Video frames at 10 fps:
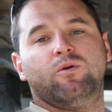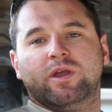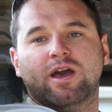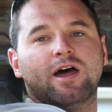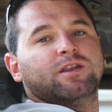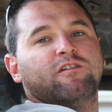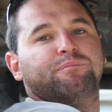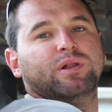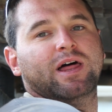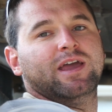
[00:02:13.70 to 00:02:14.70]
We got
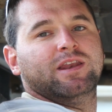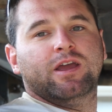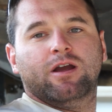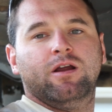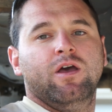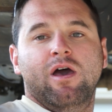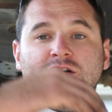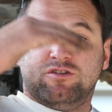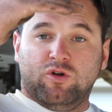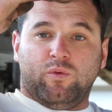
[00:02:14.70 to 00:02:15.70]
enough play in here
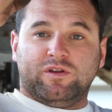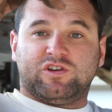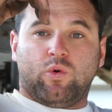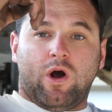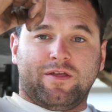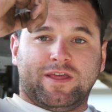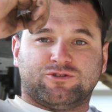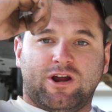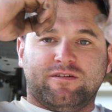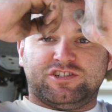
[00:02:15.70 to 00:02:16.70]
so that when we squat and the
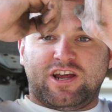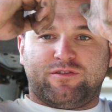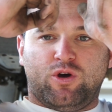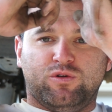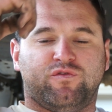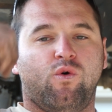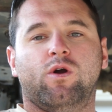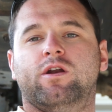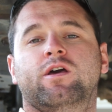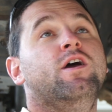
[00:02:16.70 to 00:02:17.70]
drive shaft goes
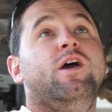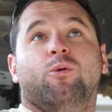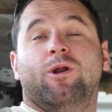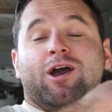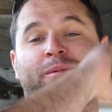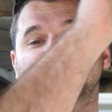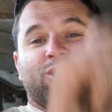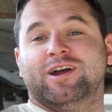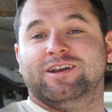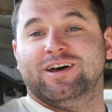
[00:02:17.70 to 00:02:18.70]
forward, we're not going to be
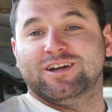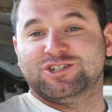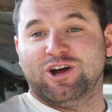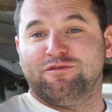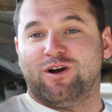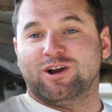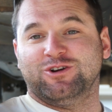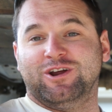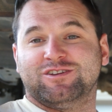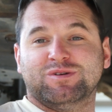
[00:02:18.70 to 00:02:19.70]
trying to shove our
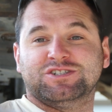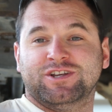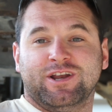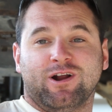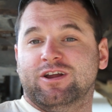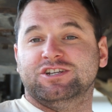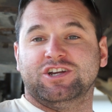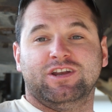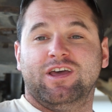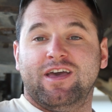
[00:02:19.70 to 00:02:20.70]
transmission and our
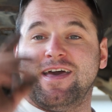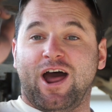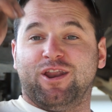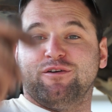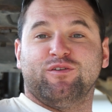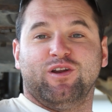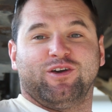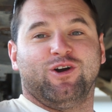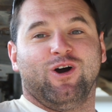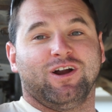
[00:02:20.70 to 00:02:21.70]
engine out of the front of
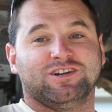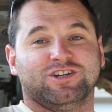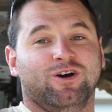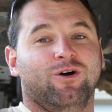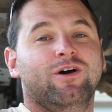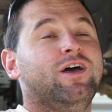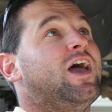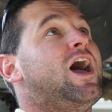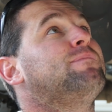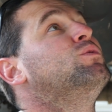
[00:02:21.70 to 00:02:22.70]
the car. So
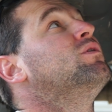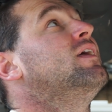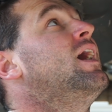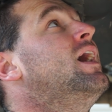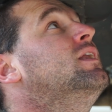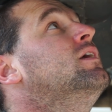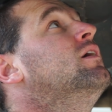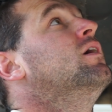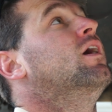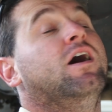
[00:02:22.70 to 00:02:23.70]
happy with that.
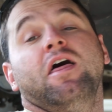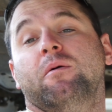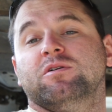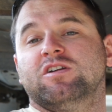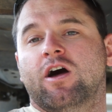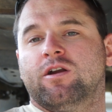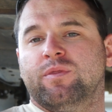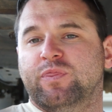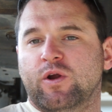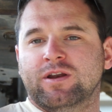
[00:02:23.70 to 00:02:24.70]
That was
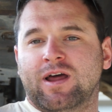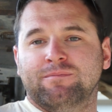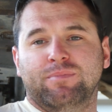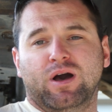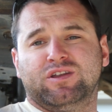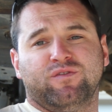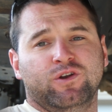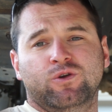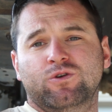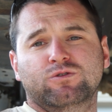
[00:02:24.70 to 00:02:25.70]
$139 for
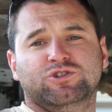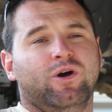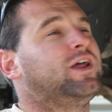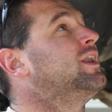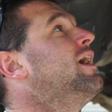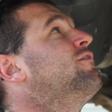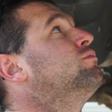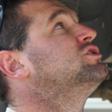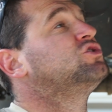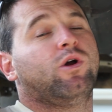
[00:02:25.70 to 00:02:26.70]
a new U-joint and have
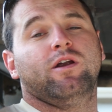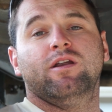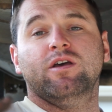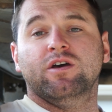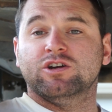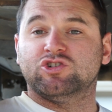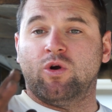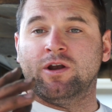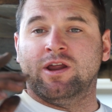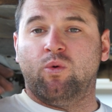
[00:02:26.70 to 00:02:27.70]
them
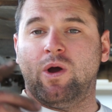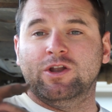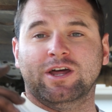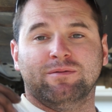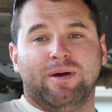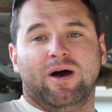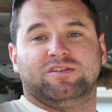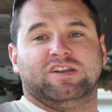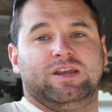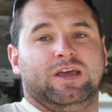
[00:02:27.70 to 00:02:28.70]
shorten it, weld it, and
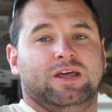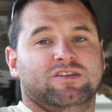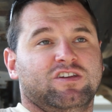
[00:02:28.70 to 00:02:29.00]
balance it again.